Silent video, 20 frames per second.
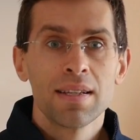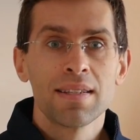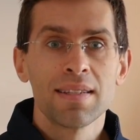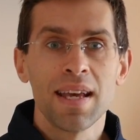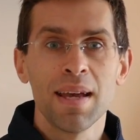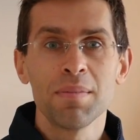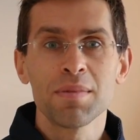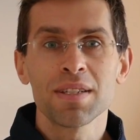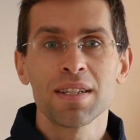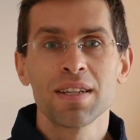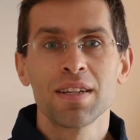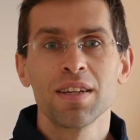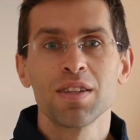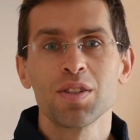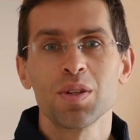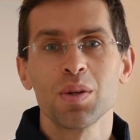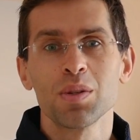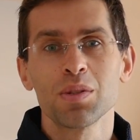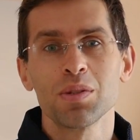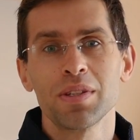Samsung
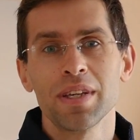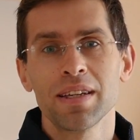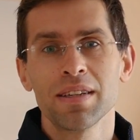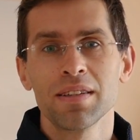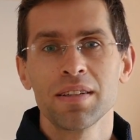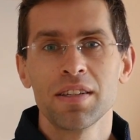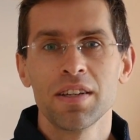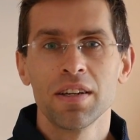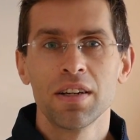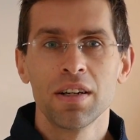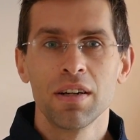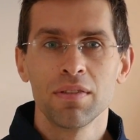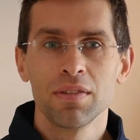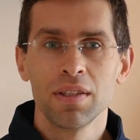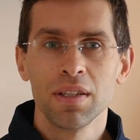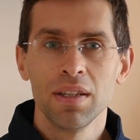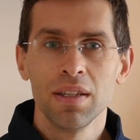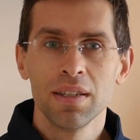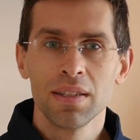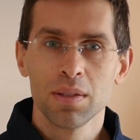has also taken care of
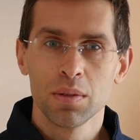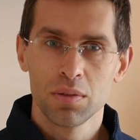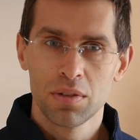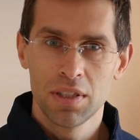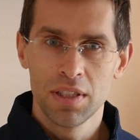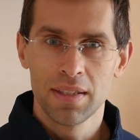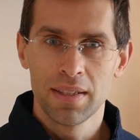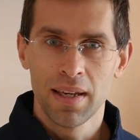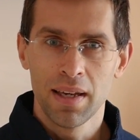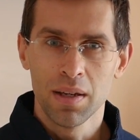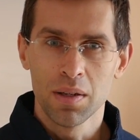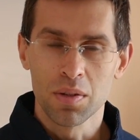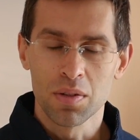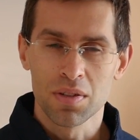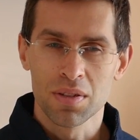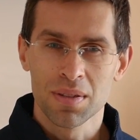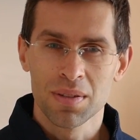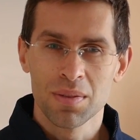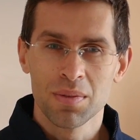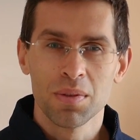the little
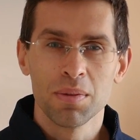details.